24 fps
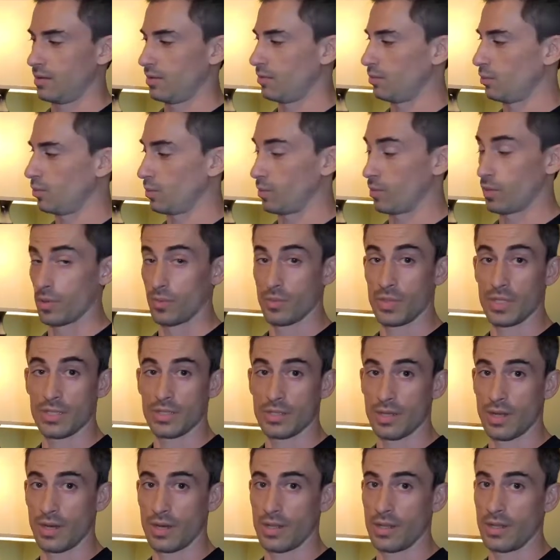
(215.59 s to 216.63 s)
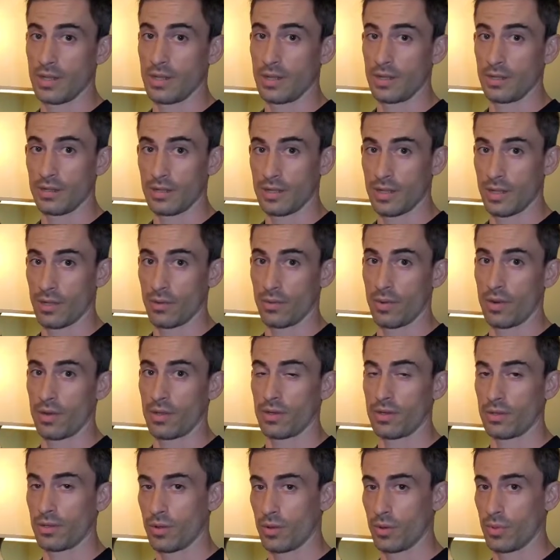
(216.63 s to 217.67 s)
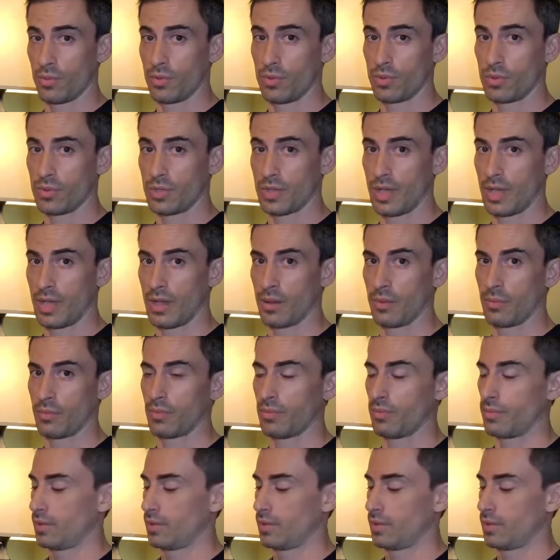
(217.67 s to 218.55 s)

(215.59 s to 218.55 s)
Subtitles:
What we're going to be studying, getting ready to go to boot camp,